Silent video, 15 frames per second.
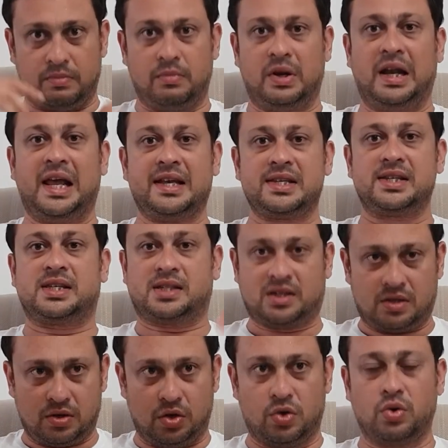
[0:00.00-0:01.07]
less
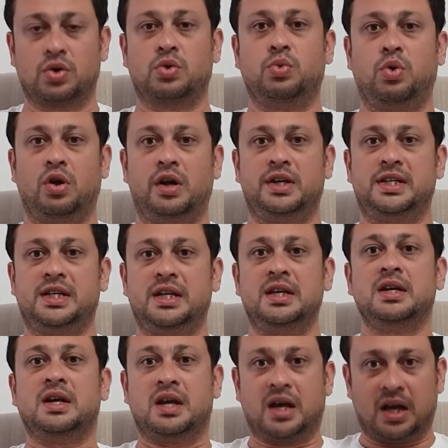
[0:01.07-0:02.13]
good quality,
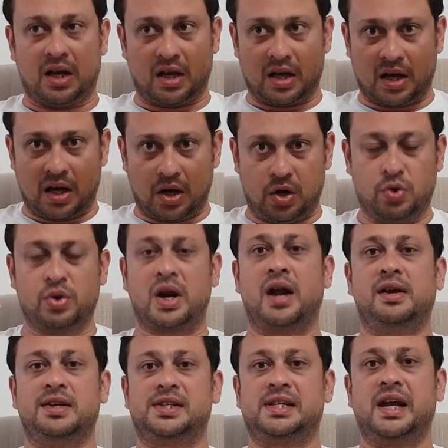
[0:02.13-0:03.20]
good
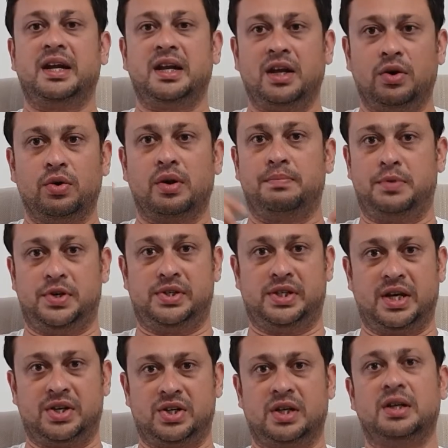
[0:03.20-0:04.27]
understanding, good
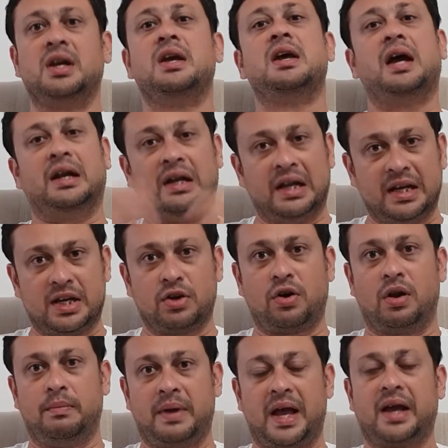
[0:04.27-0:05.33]
appreciation. Link it
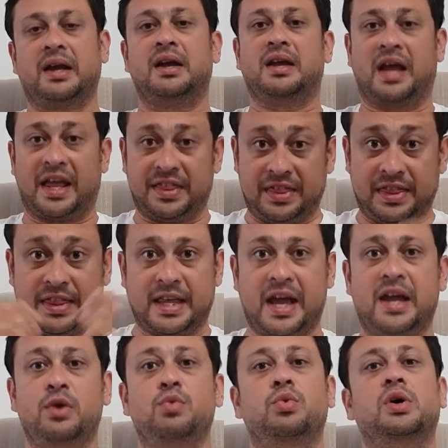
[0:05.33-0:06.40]
all back, and
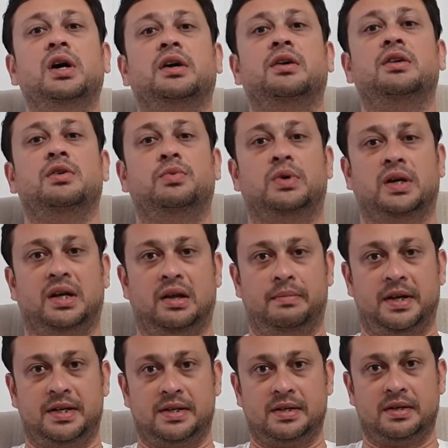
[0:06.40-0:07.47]
then work on your word
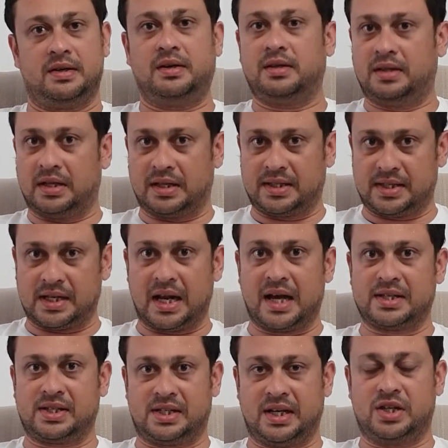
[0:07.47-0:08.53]
limit. That's the
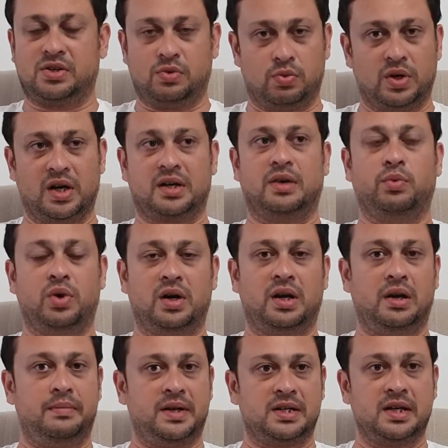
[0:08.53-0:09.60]
last stage. Word
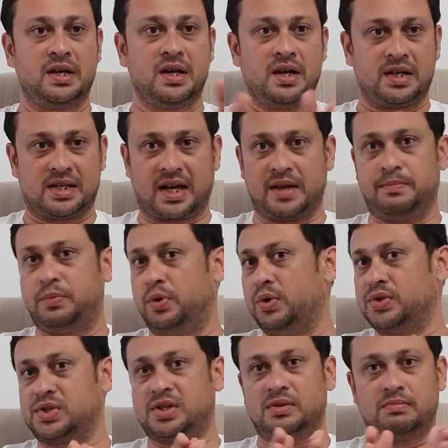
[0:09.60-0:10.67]
limit,
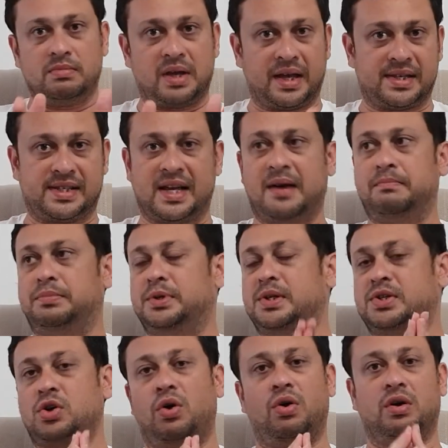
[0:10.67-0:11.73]
typos,
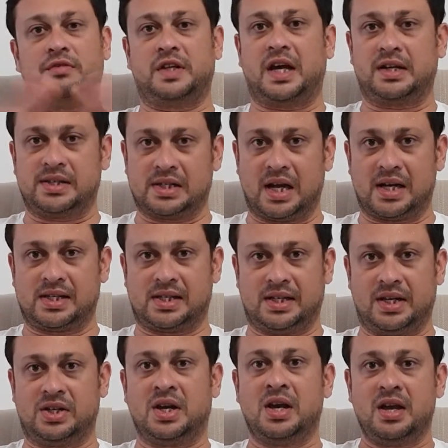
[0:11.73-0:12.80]
examples, all of that is last
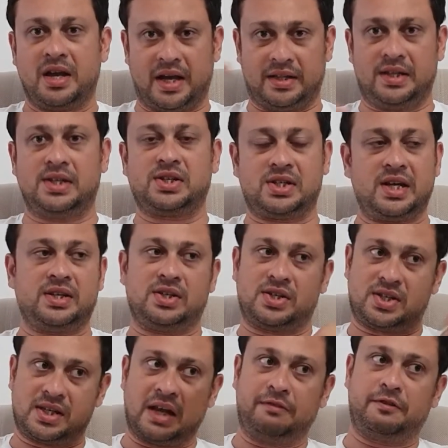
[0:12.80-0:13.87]
stage. At this stage, it's
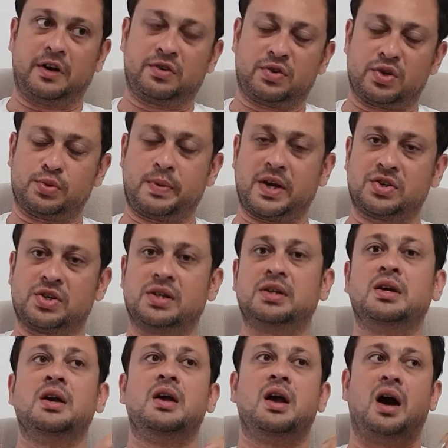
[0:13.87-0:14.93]

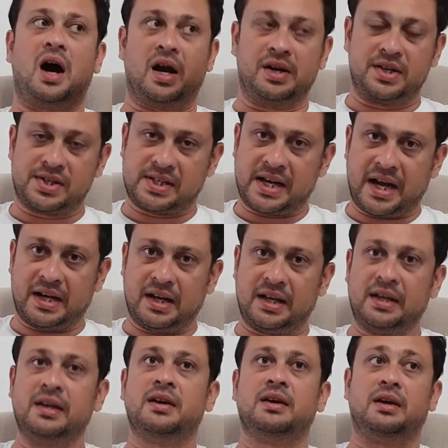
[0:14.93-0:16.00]
self-retrospection,
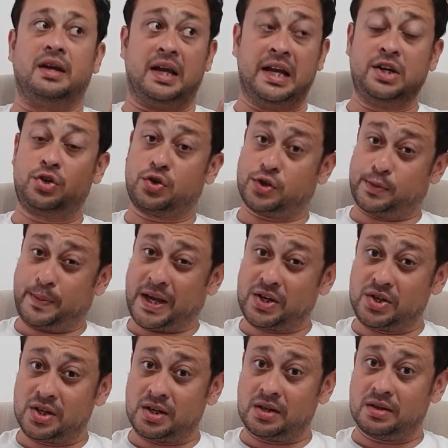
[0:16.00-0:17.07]
understanding,
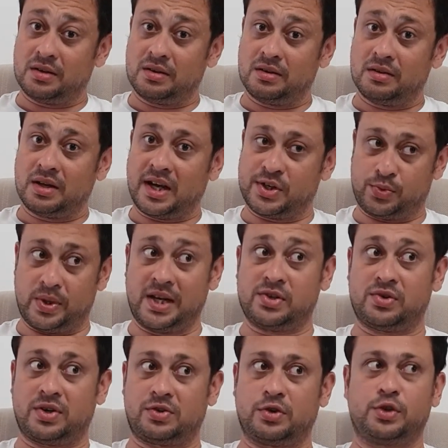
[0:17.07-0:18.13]
introspection, as well
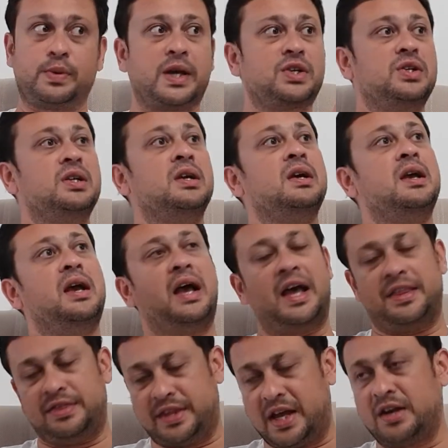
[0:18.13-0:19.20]
as retrospection,
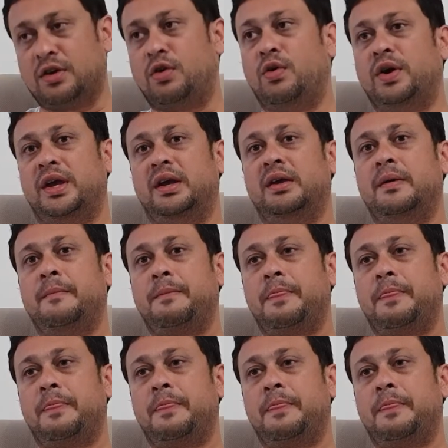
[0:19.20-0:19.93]
and then going